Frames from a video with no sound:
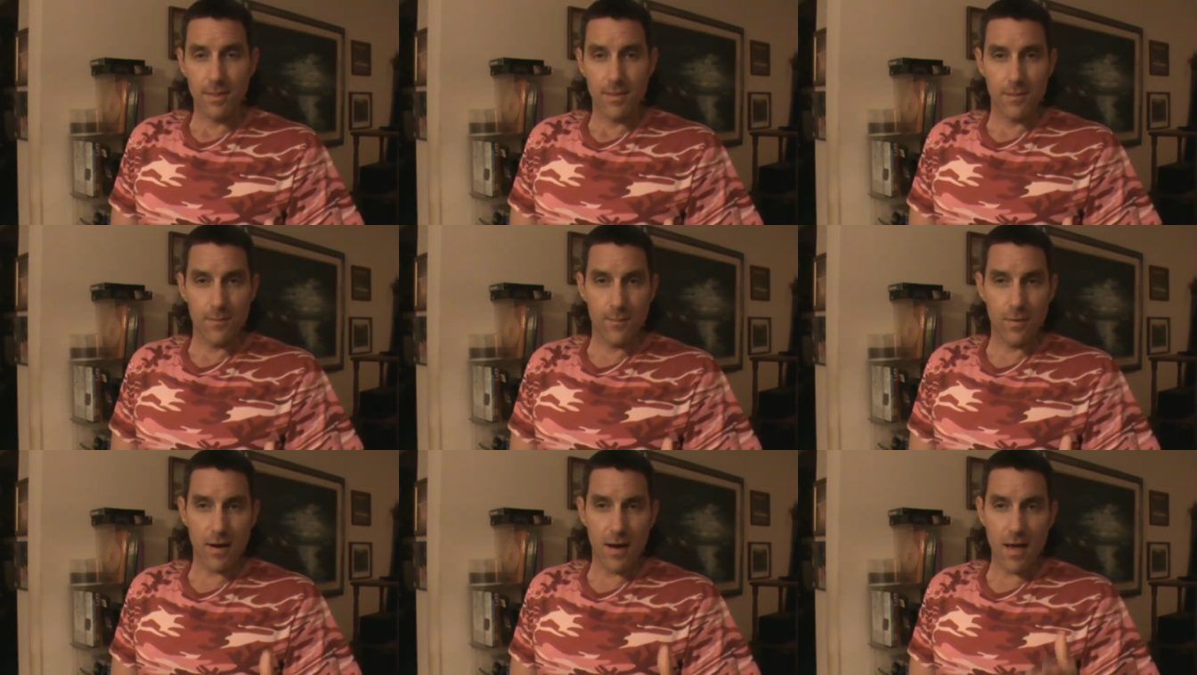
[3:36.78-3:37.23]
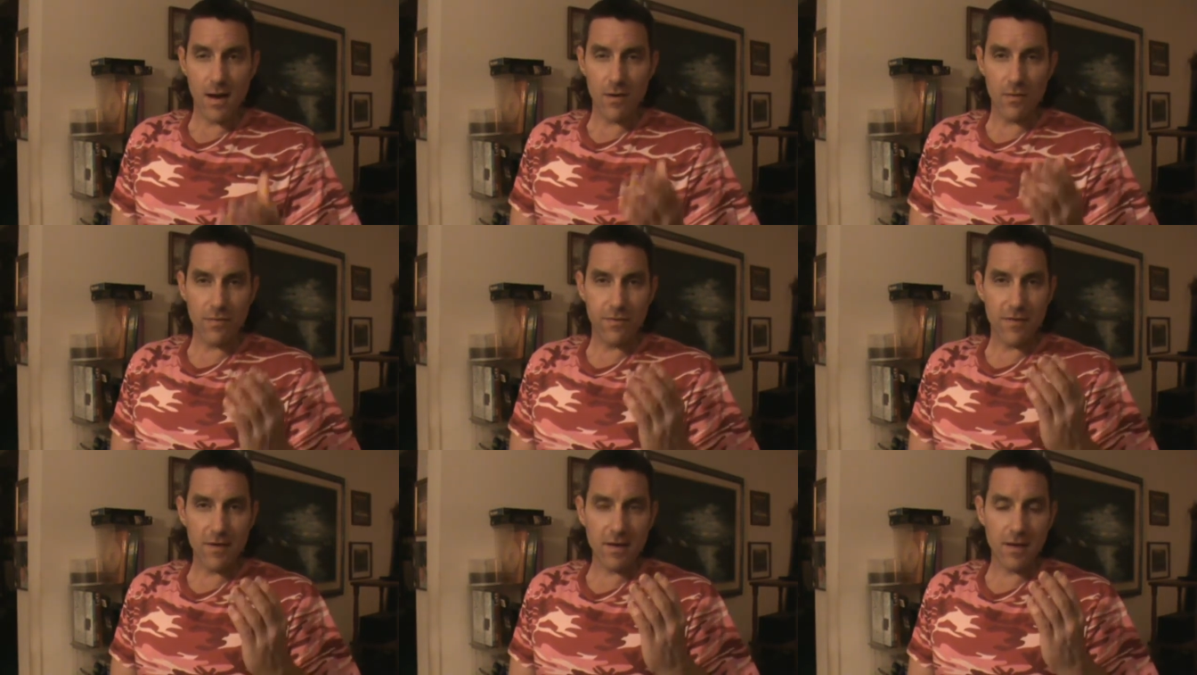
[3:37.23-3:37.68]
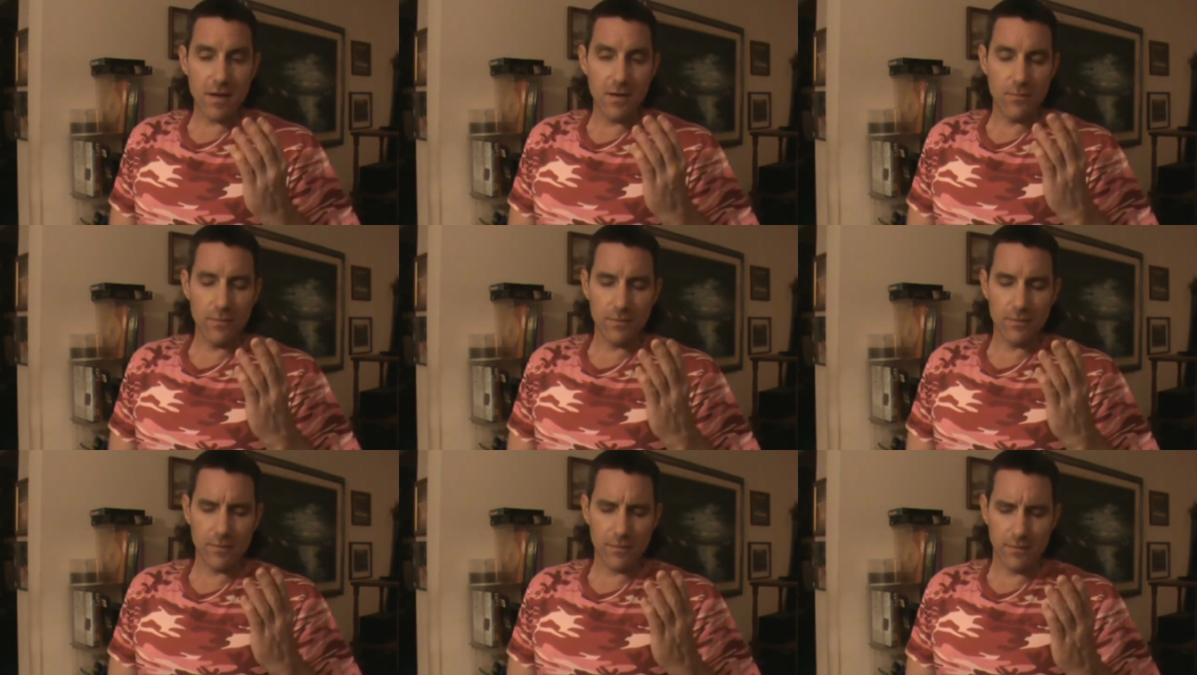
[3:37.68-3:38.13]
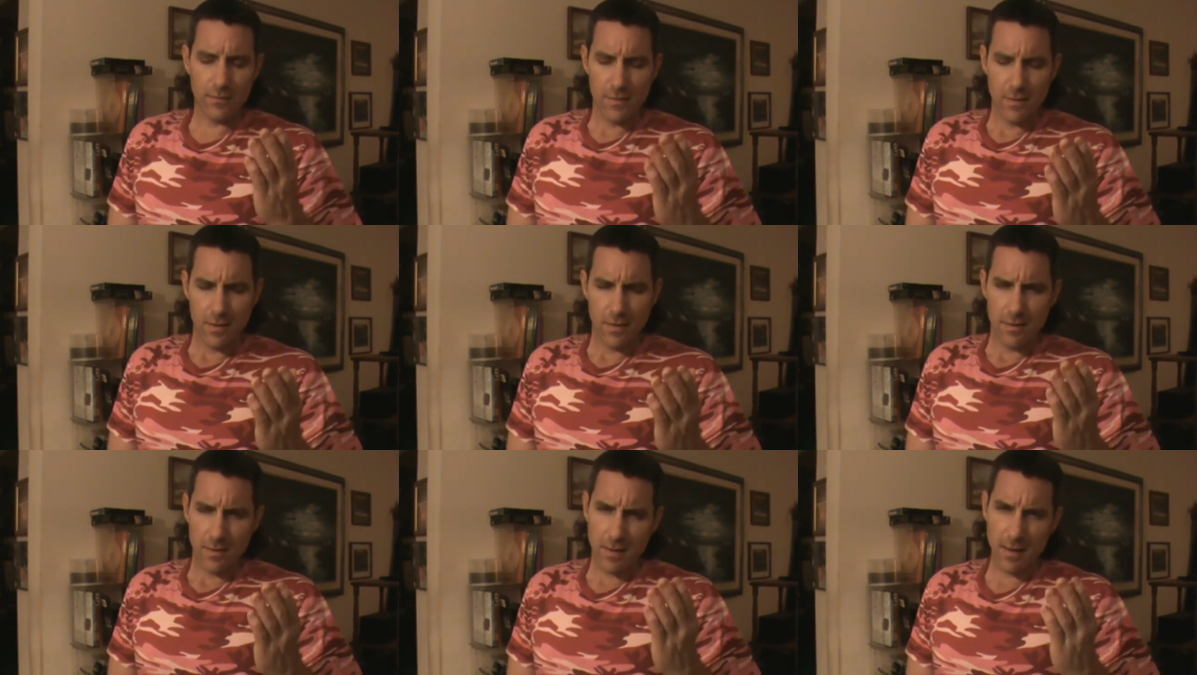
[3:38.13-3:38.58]
But I don't think it was
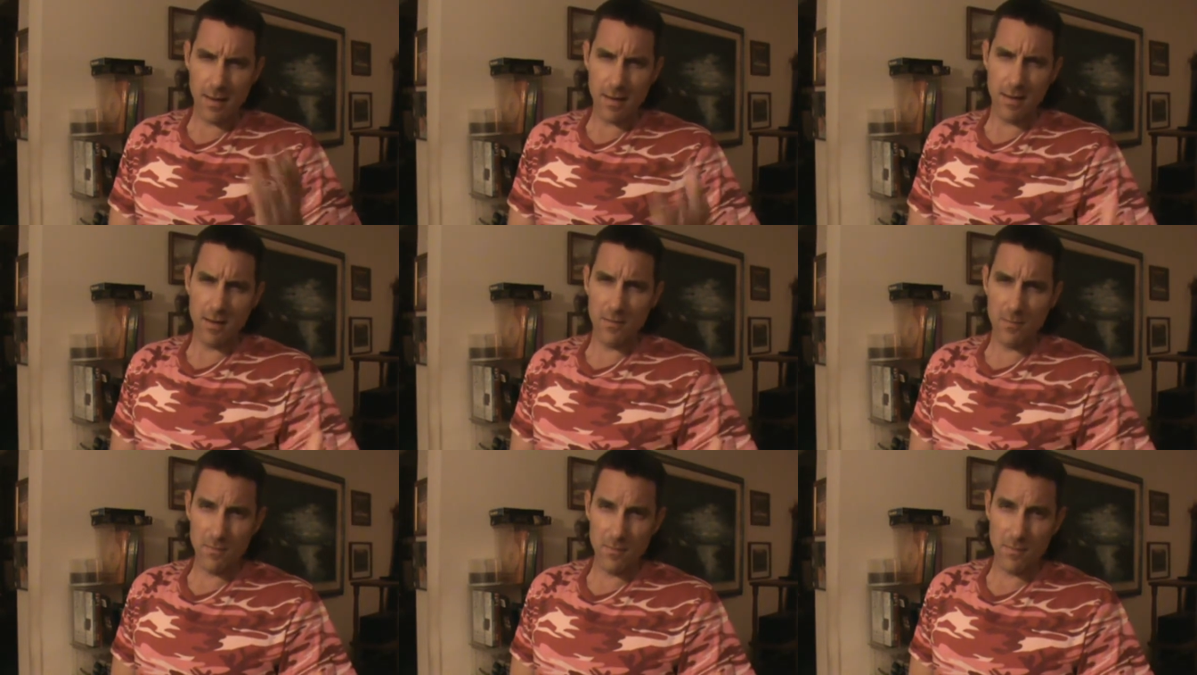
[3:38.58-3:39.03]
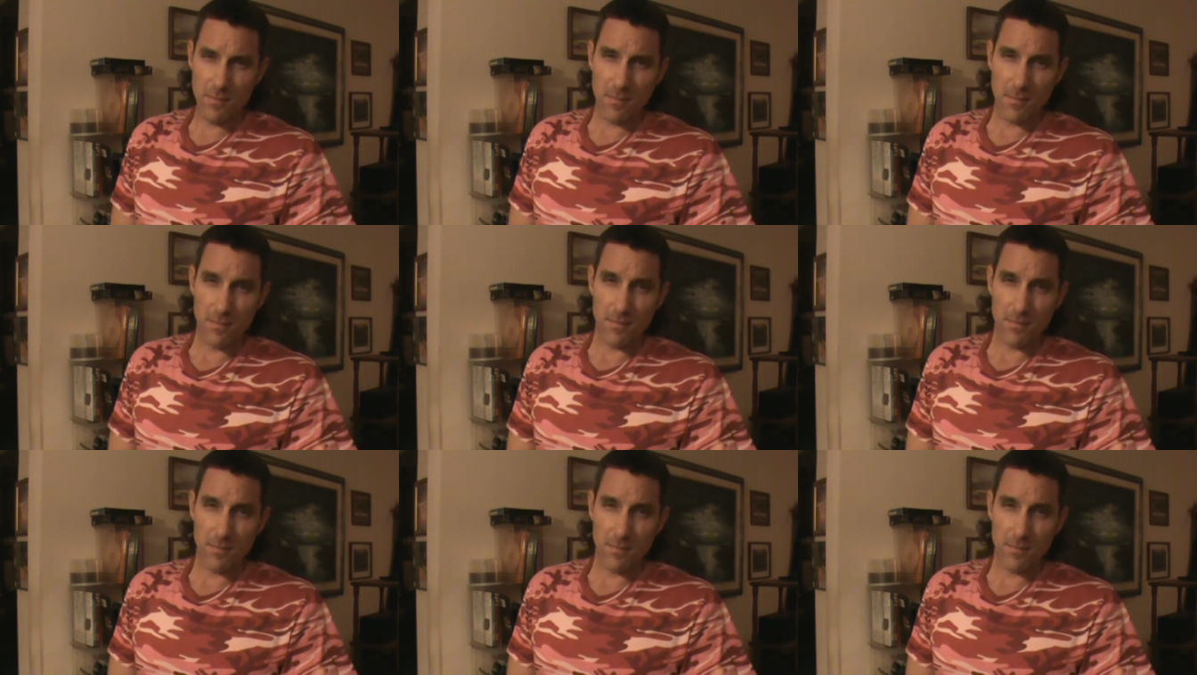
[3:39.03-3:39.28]
him